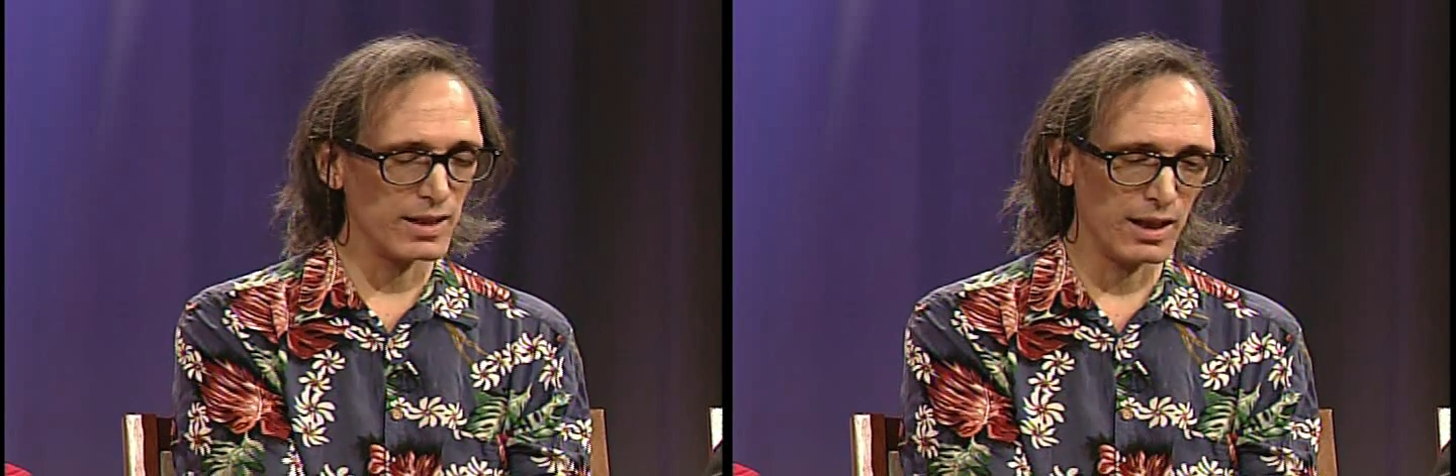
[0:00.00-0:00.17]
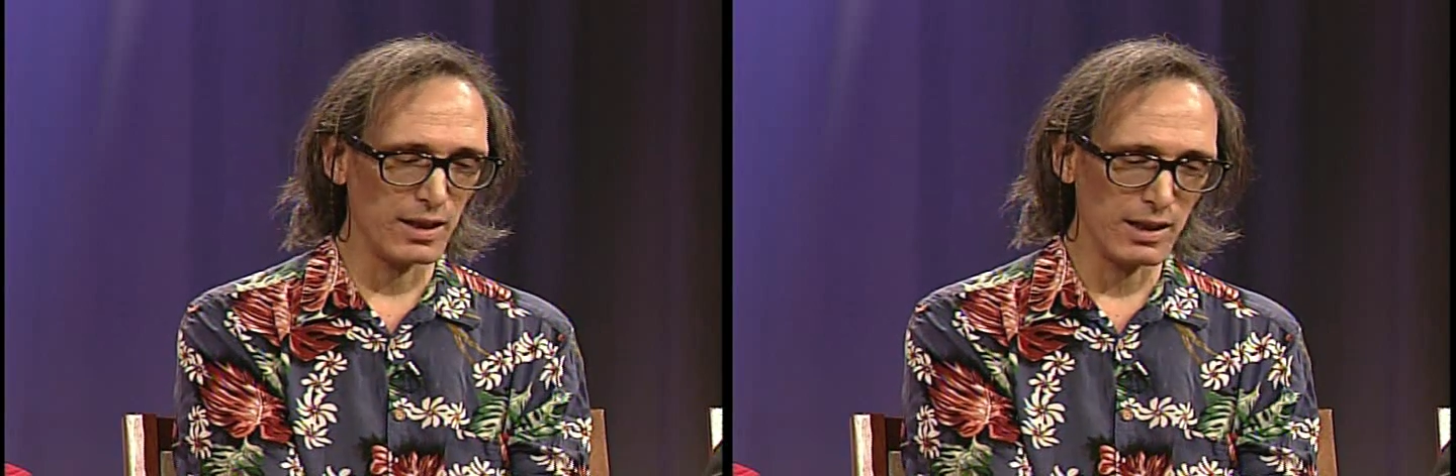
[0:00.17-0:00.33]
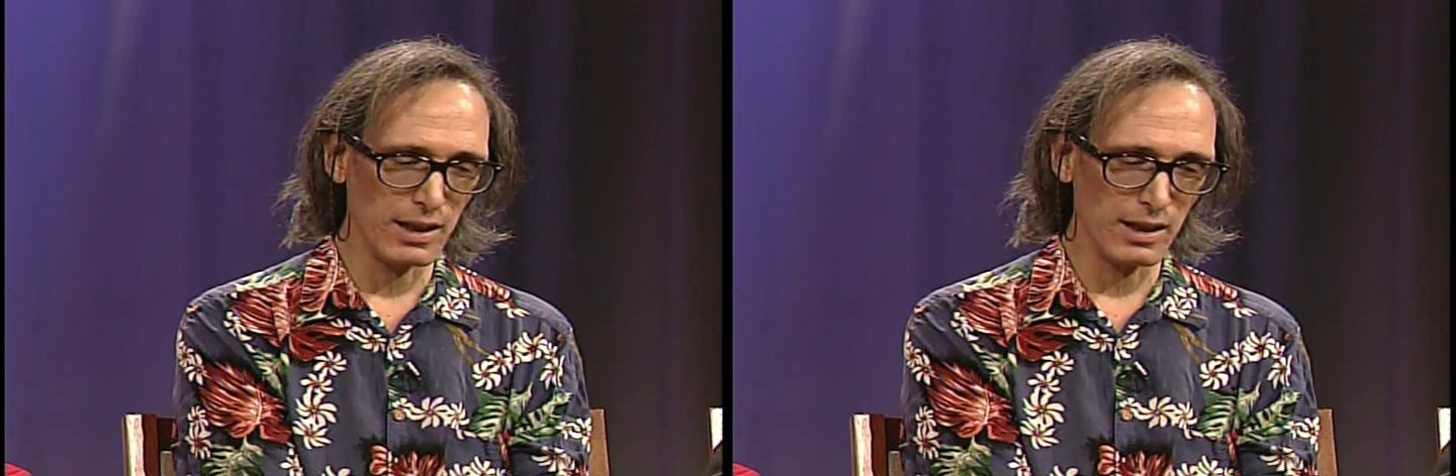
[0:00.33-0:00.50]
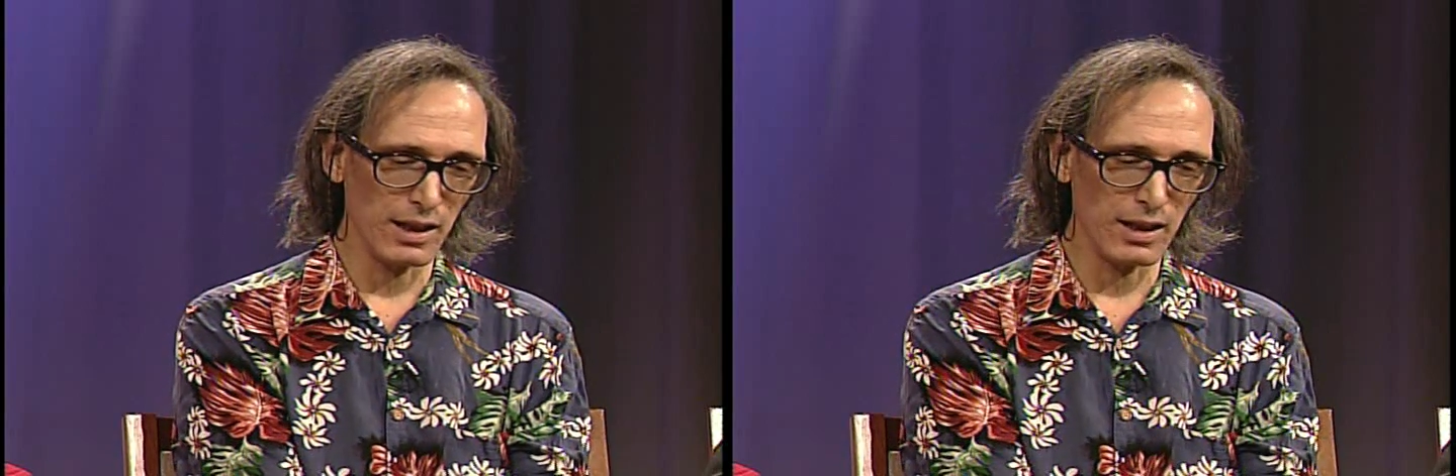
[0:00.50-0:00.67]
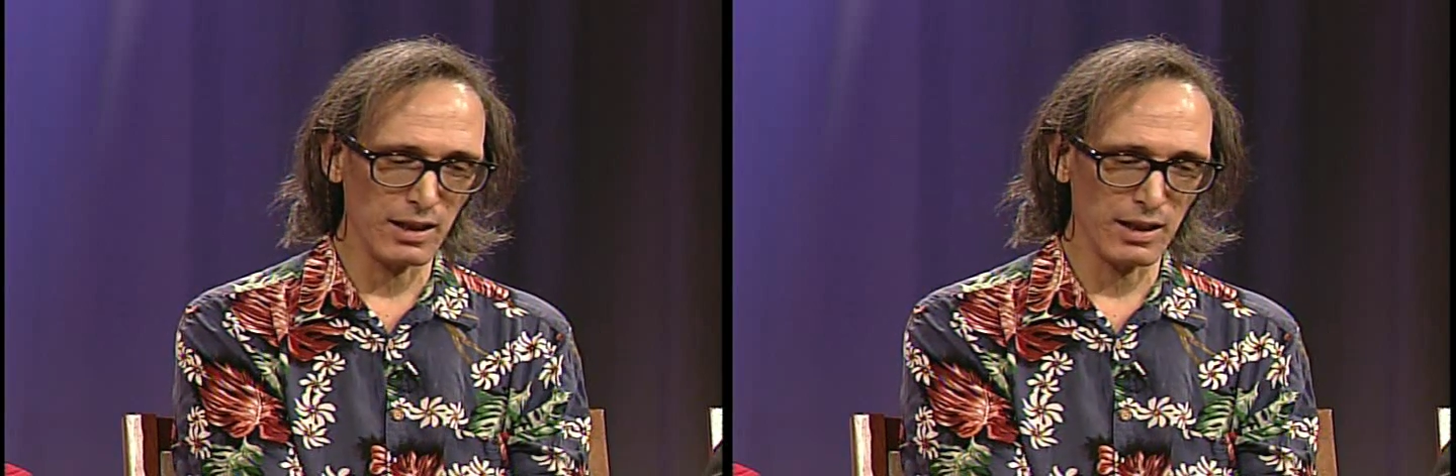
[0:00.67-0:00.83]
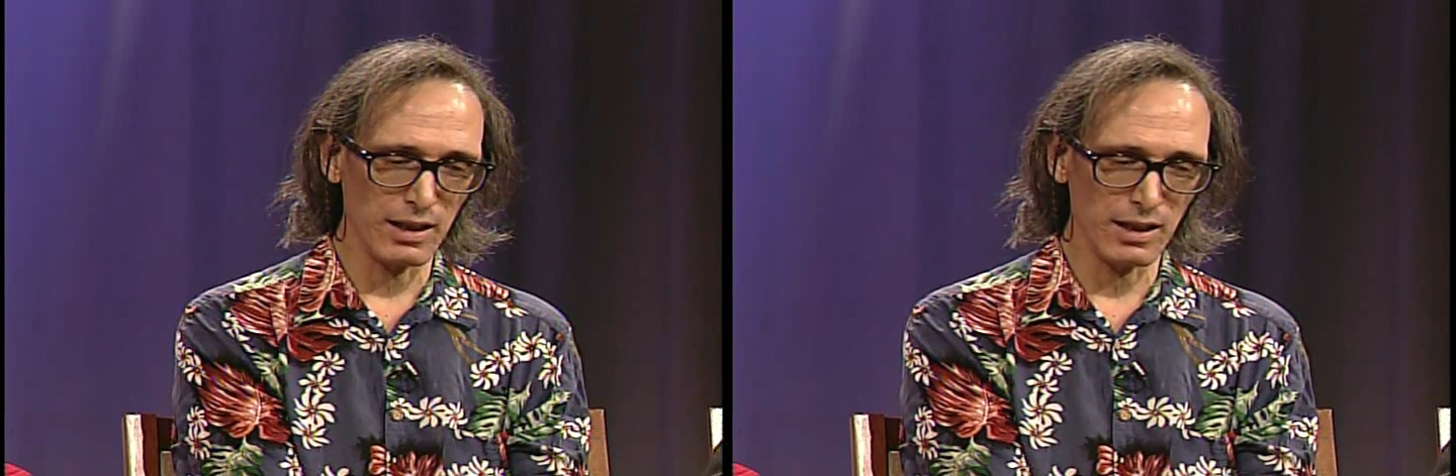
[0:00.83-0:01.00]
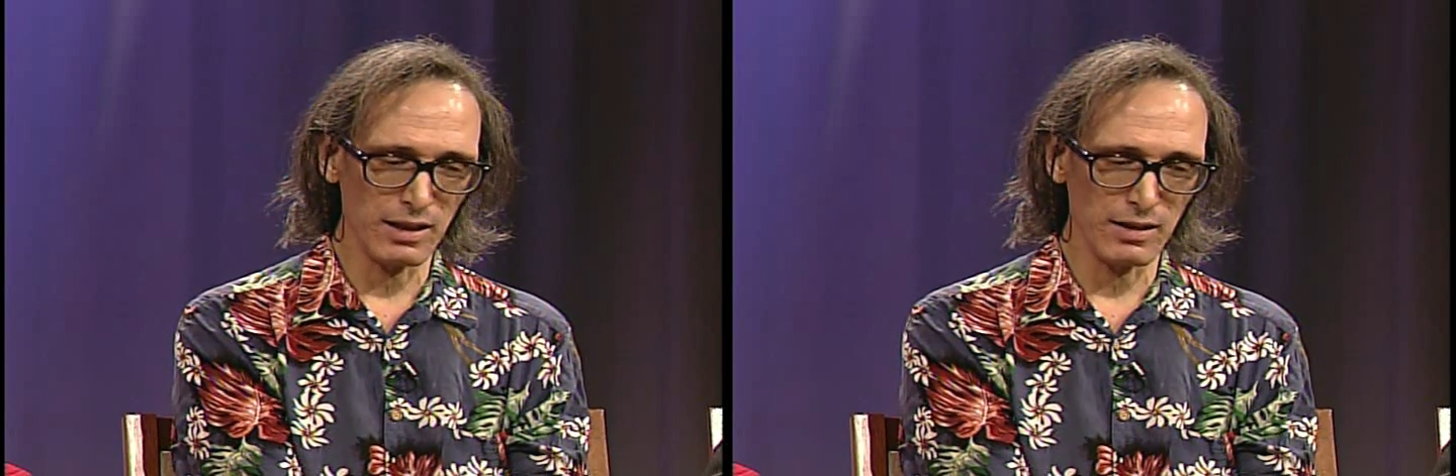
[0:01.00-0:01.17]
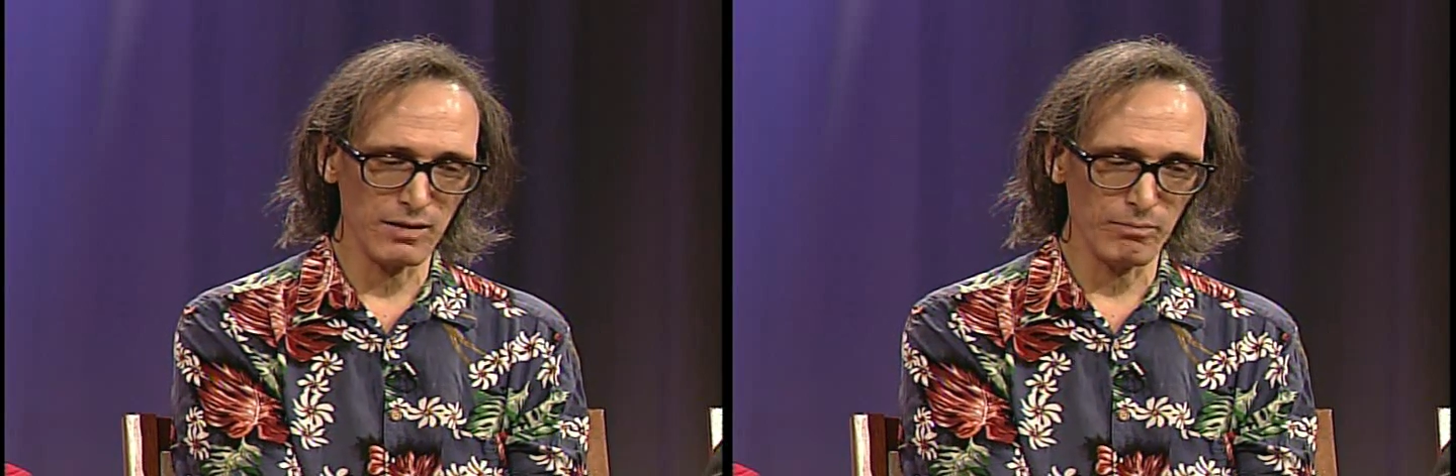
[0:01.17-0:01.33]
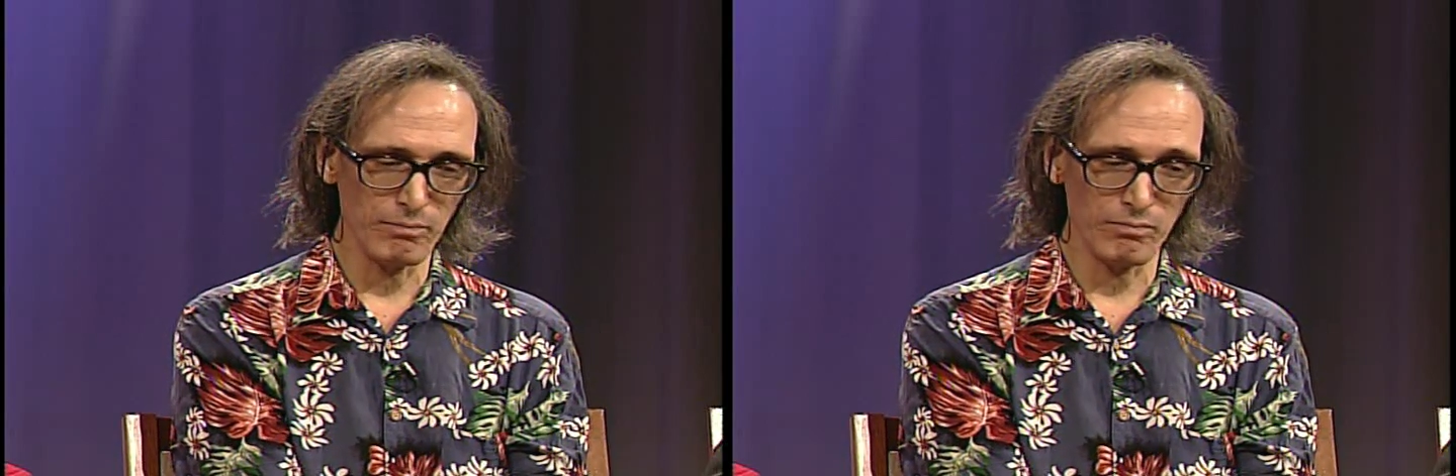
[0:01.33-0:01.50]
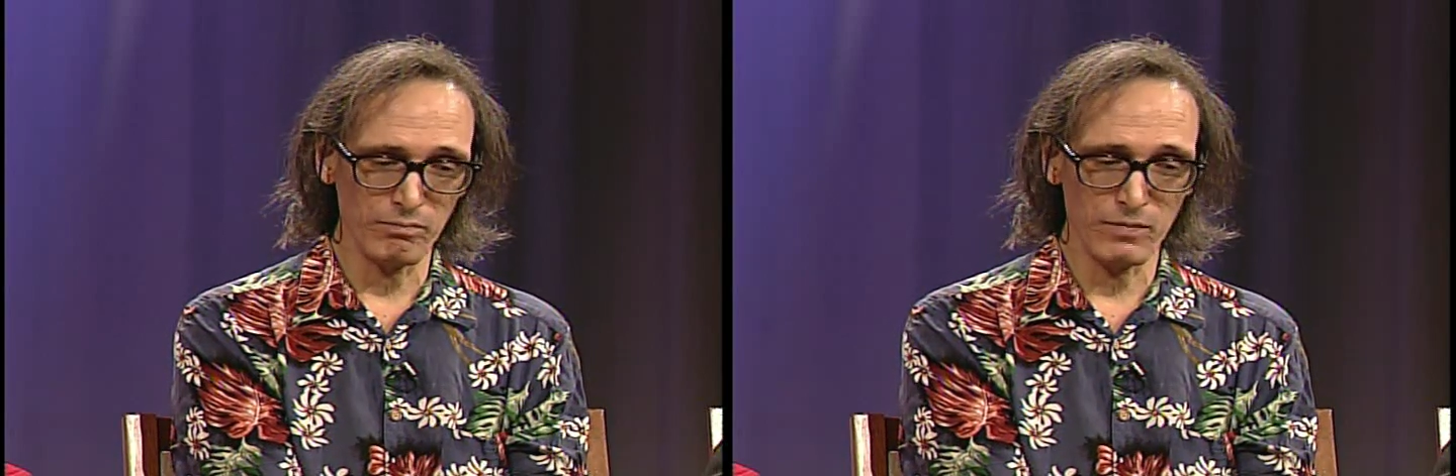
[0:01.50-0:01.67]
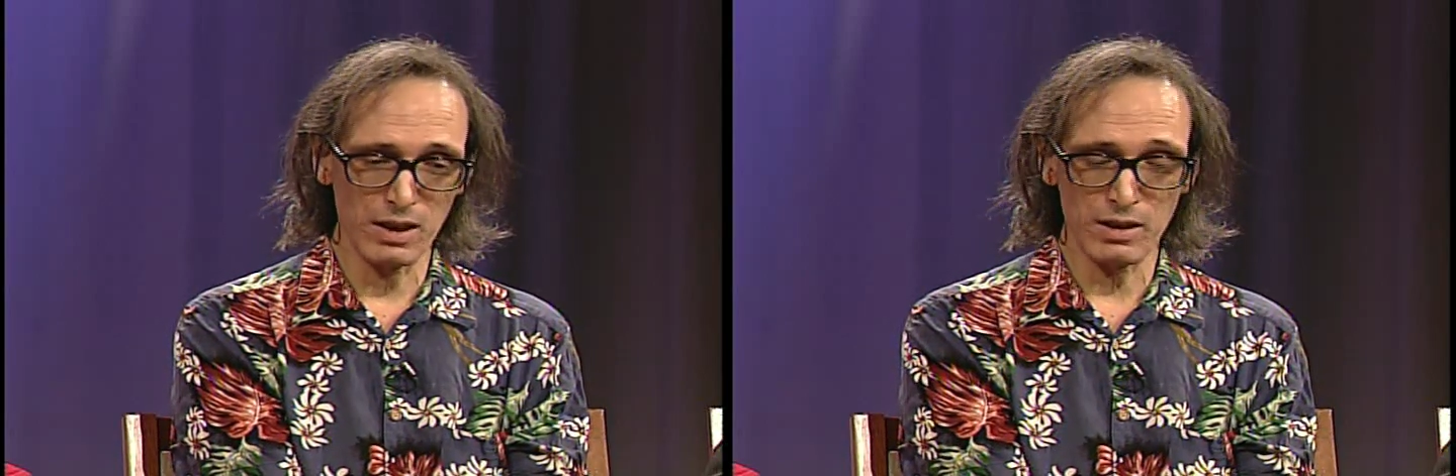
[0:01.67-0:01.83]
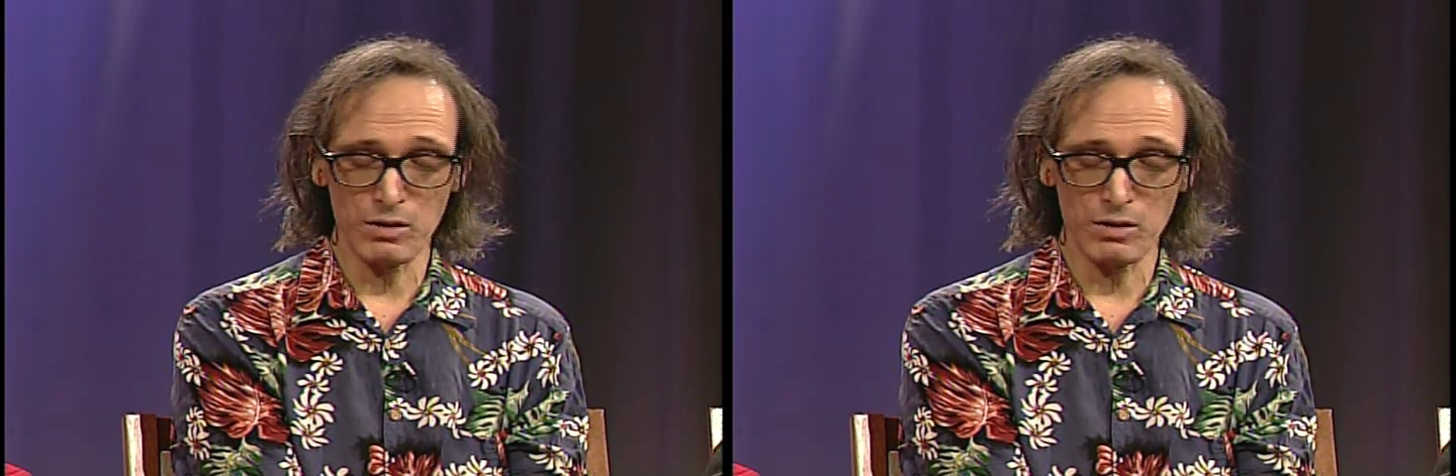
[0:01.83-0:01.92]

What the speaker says: in the